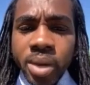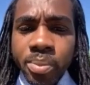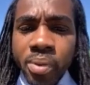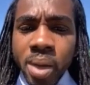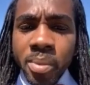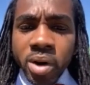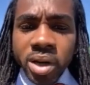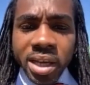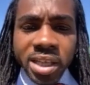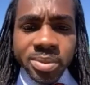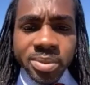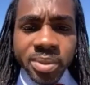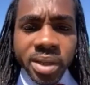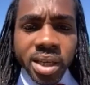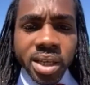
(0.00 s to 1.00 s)
primarily has
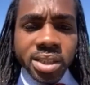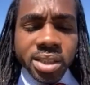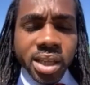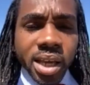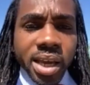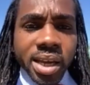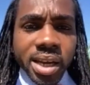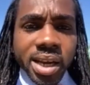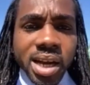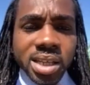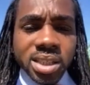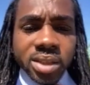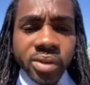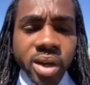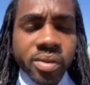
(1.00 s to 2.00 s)
been east of the
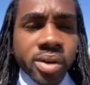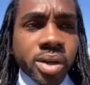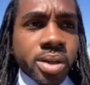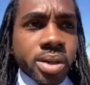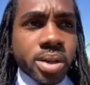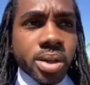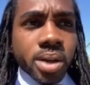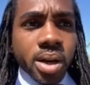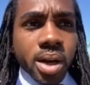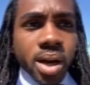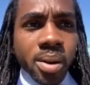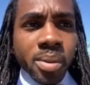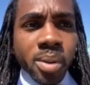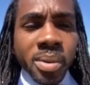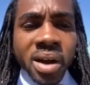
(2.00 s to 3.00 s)
Anacostia River, um,
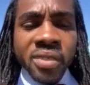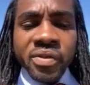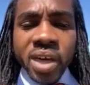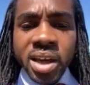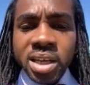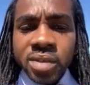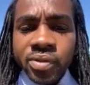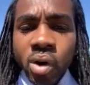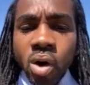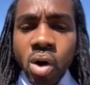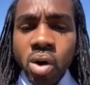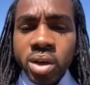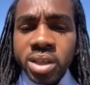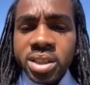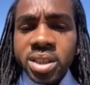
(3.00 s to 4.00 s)
but my fight is for
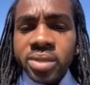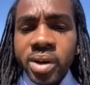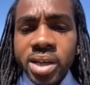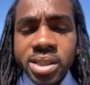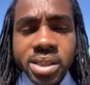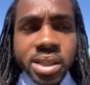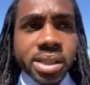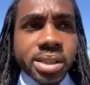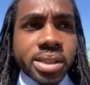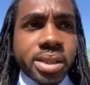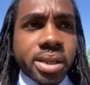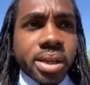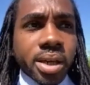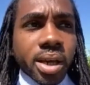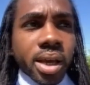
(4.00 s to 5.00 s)
all DC residents.
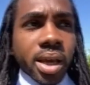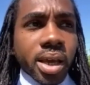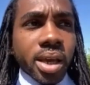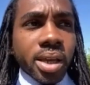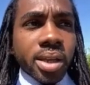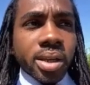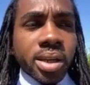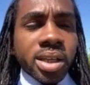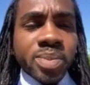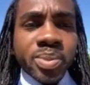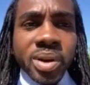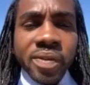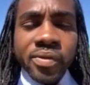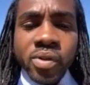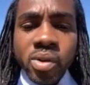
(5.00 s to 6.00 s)
And this
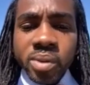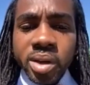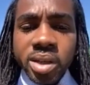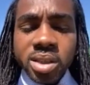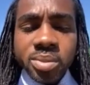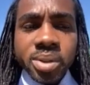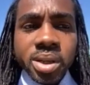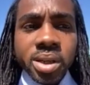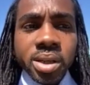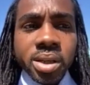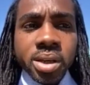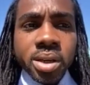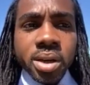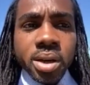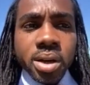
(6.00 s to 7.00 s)
platform gives me
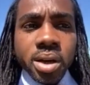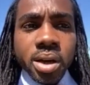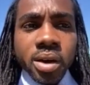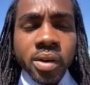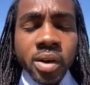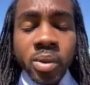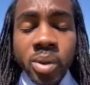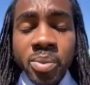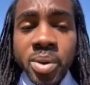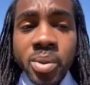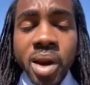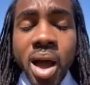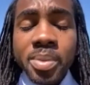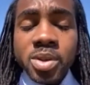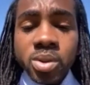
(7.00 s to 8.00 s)
uh, with people the
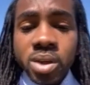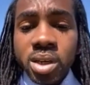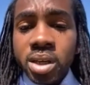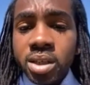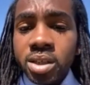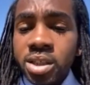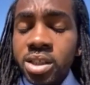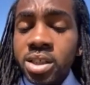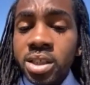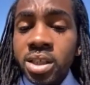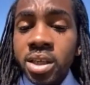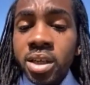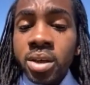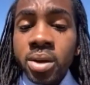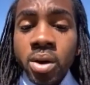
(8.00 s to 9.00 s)
opportunity to, to
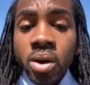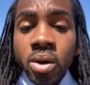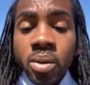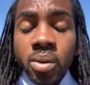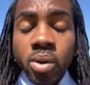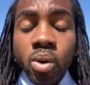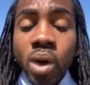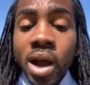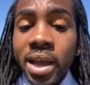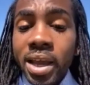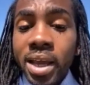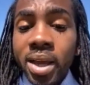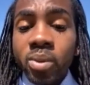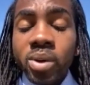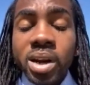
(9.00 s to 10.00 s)
see who I
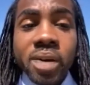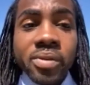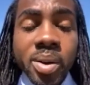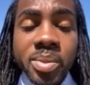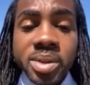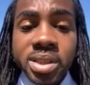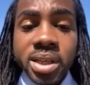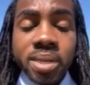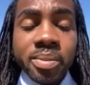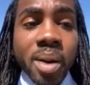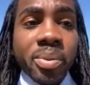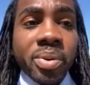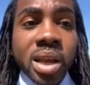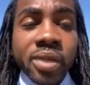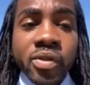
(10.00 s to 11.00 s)
am, what I represent, my
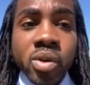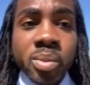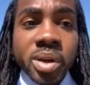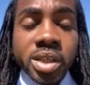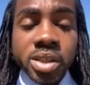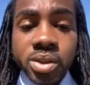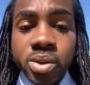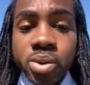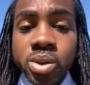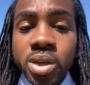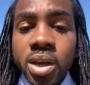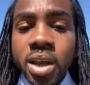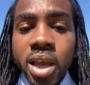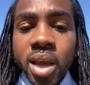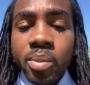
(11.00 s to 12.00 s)
platform issues,
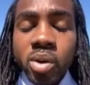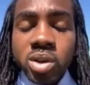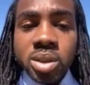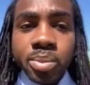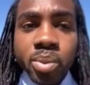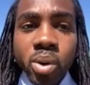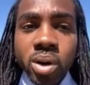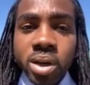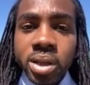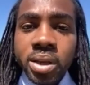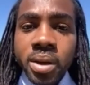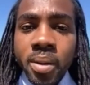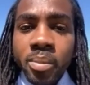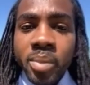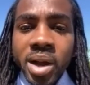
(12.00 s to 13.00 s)
and most importantly,
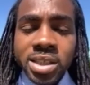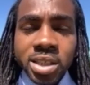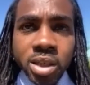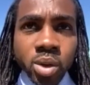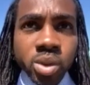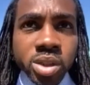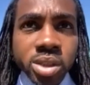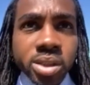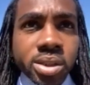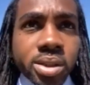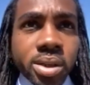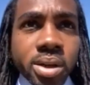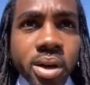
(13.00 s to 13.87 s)
my solutions.